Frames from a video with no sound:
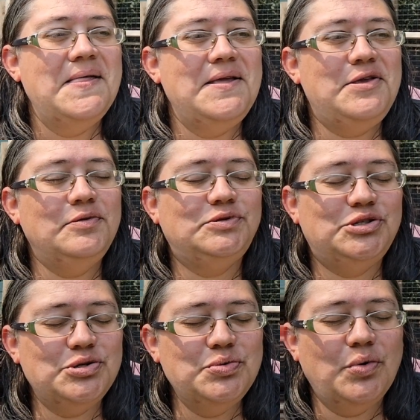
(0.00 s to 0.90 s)
you
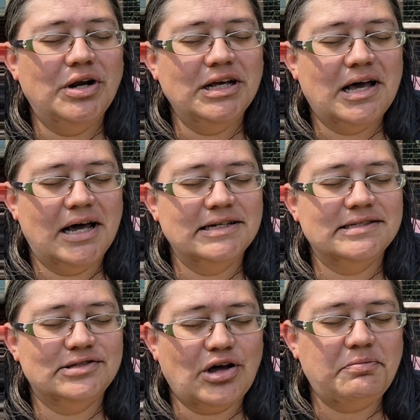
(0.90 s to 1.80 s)
do want to kind of
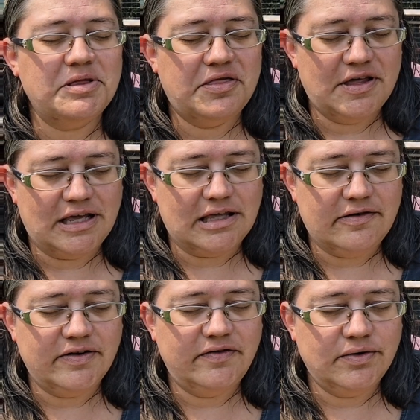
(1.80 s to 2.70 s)
stop and think,
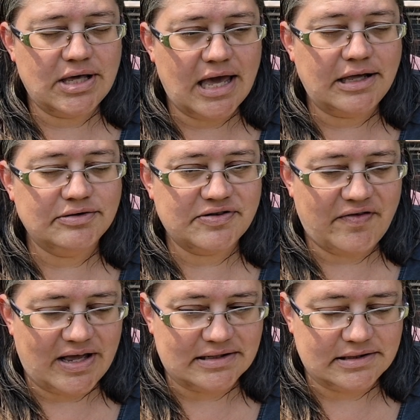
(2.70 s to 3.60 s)
even if you can't use a
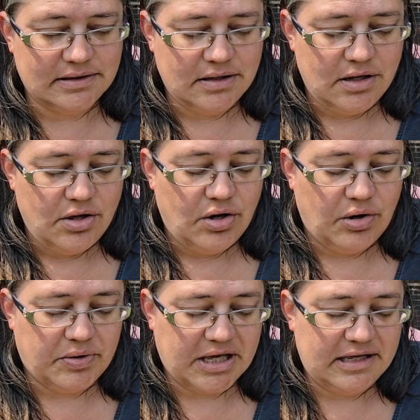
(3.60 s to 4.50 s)
vet.
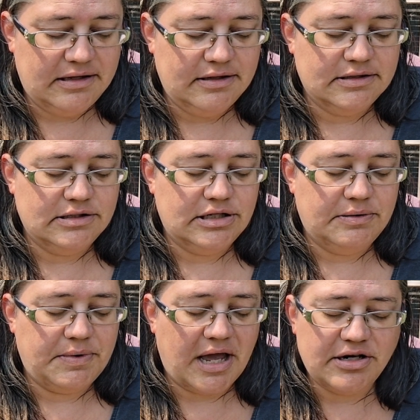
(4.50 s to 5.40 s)
Okay?
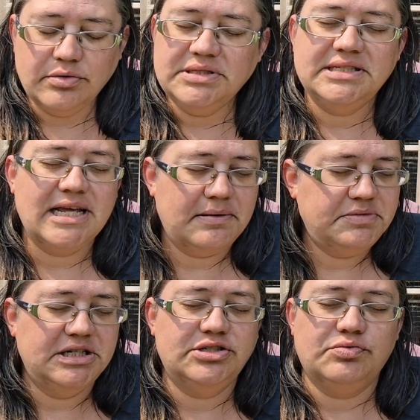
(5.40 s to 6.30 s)
I know it's
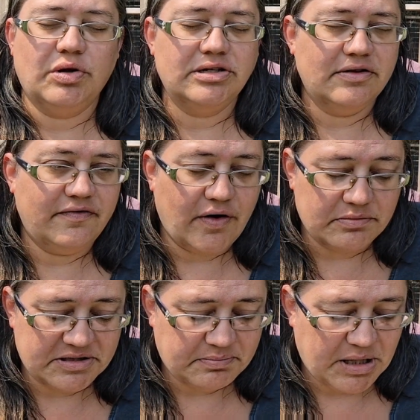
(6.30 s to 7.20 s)
tempting to run to the
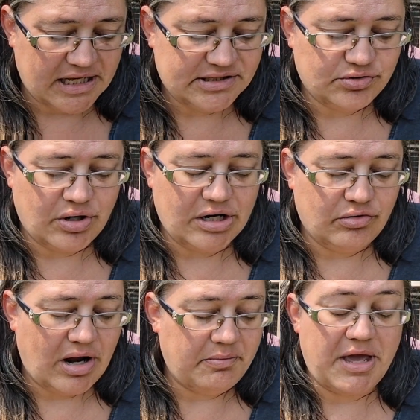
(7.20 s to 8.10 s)
farm supply store and
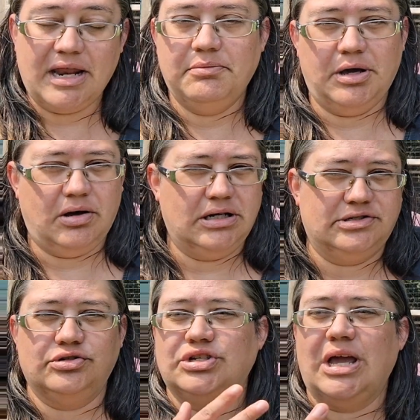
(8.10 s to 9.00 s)
grab
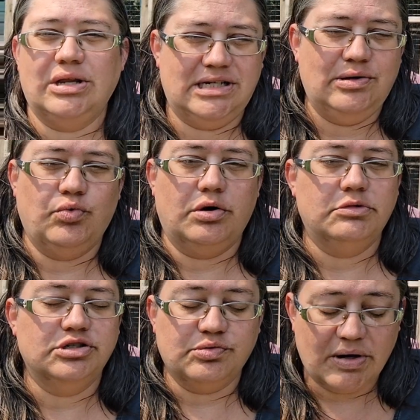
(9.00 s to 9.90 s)
antibiotics or
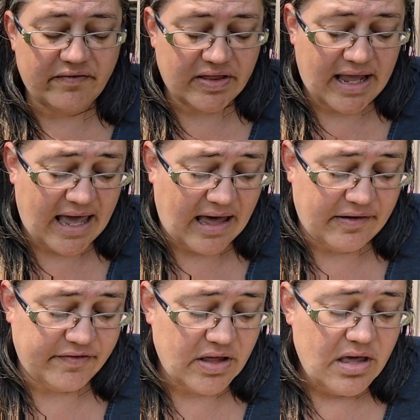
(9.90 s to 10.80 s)
dewormers or whatever they
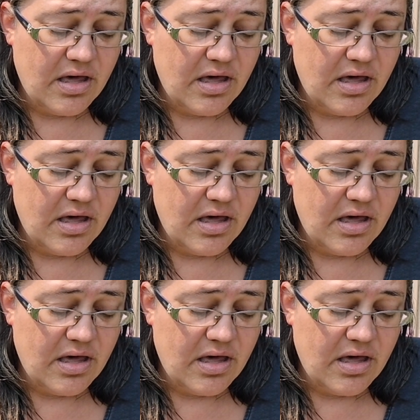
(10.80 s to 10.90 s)
have,